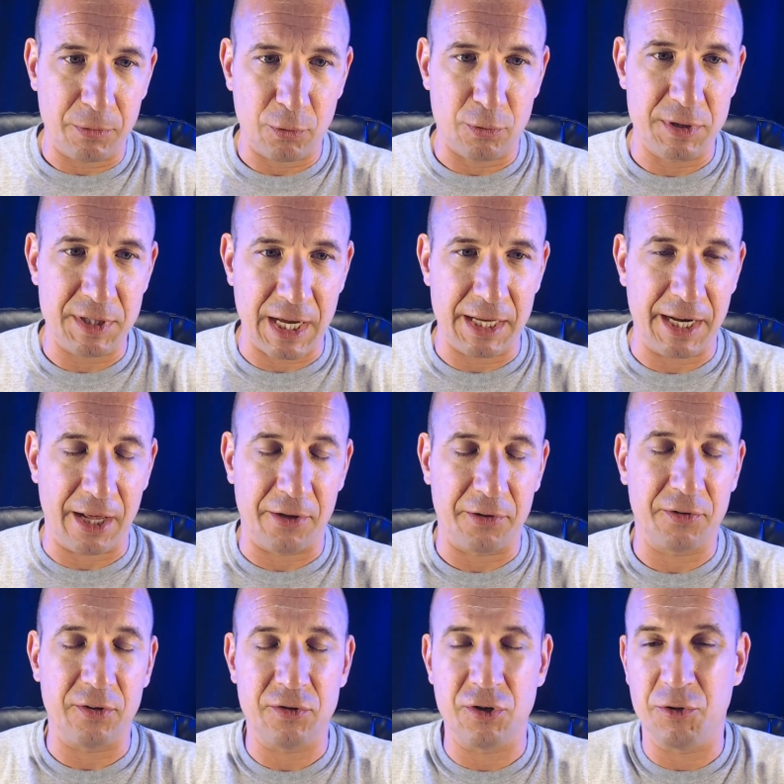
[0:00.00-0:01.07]

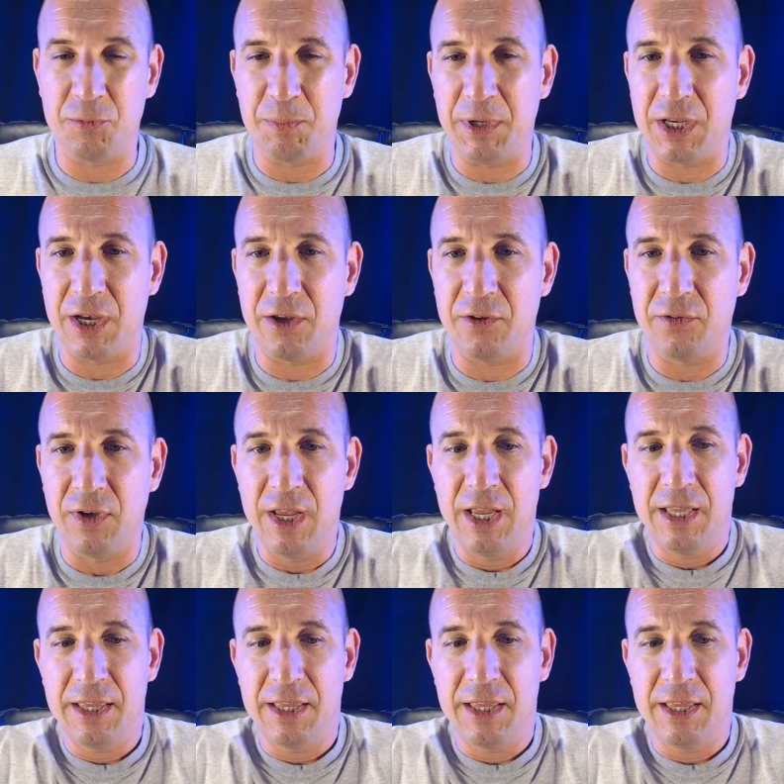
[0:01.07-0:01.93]
analysis just because